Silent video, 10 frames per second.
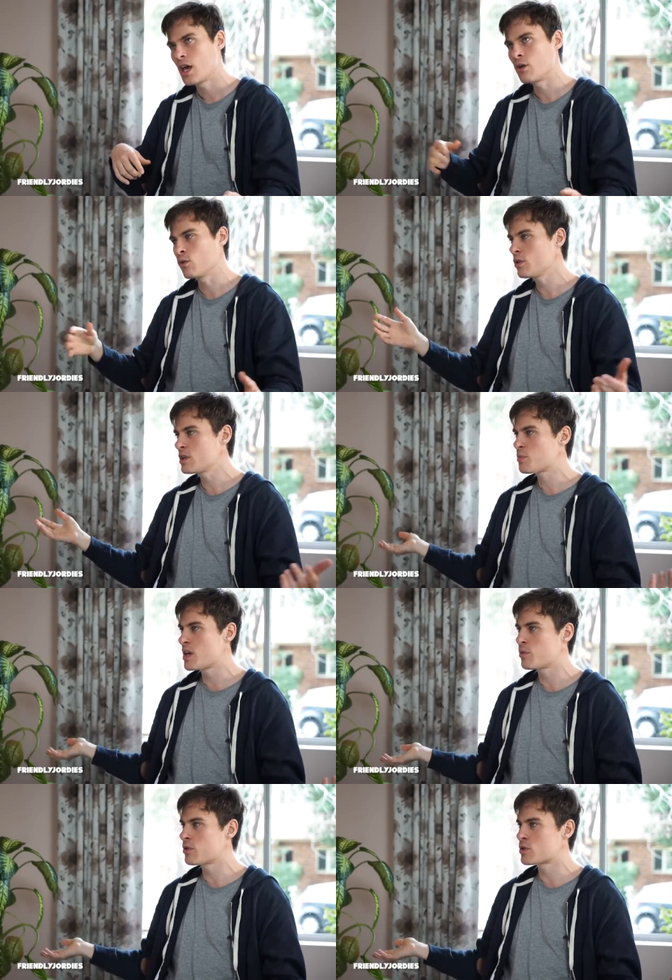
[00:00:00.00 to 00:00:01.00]
And all these
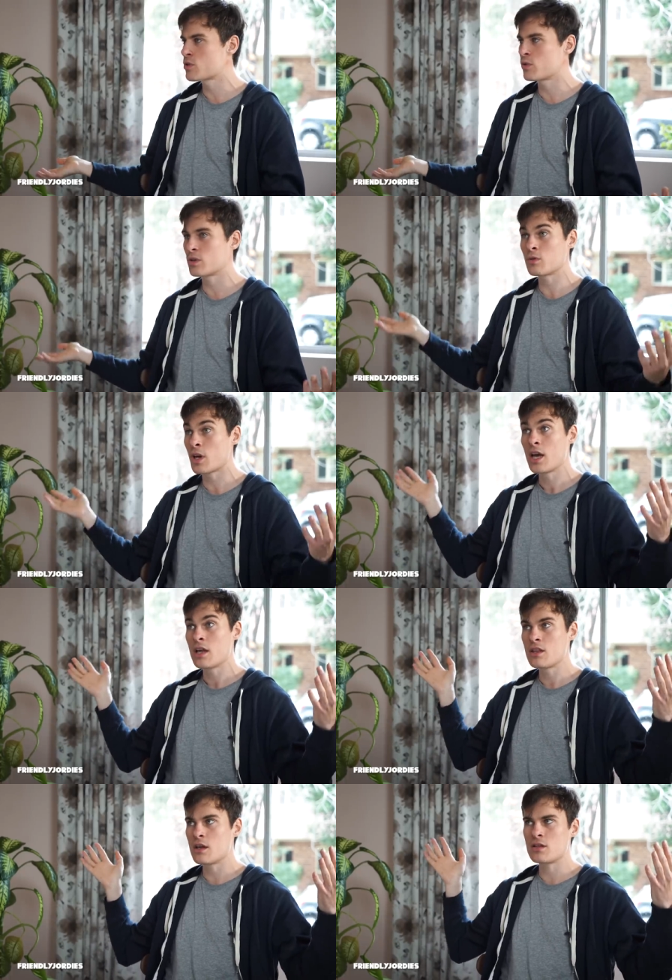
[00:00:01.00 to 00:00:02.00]
people that are talking,
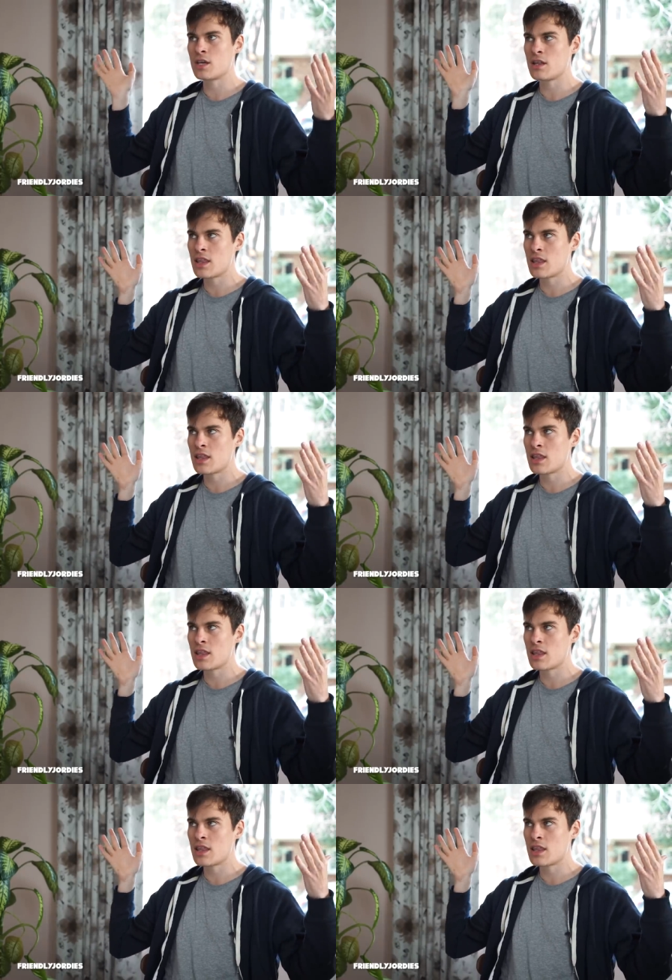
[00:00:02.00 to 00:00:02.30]
they,